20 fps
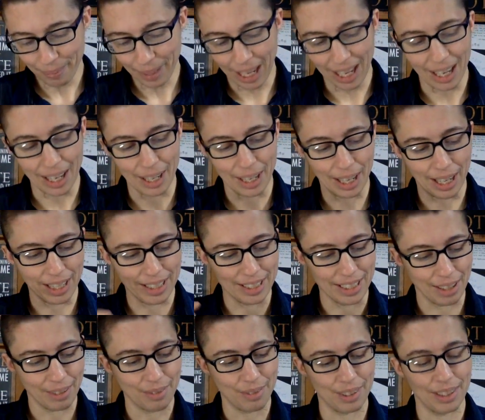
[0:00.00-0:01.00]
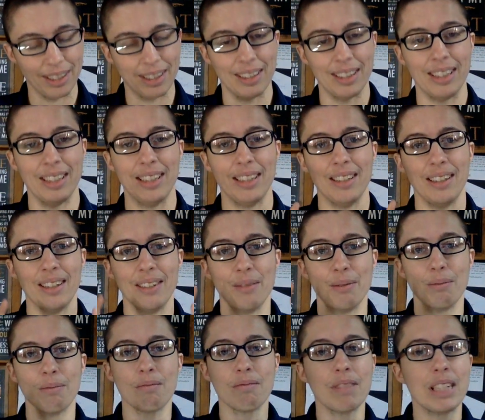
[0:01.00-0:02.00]
I definitely
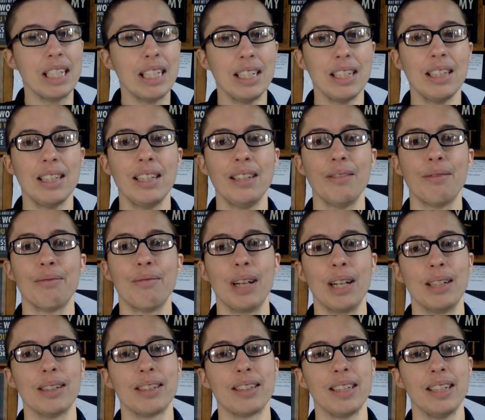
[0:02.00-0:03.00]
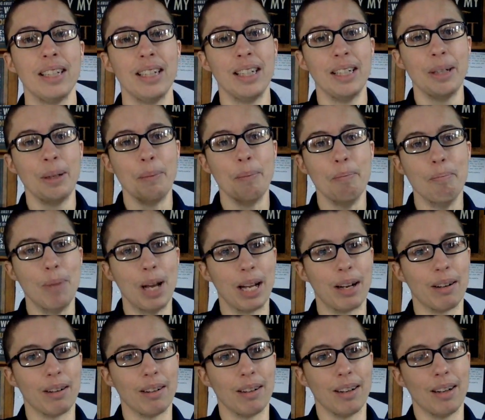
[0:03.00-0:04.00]
really felt
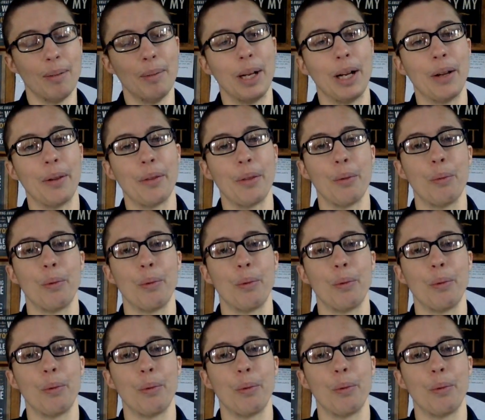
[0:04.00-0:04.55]
better about the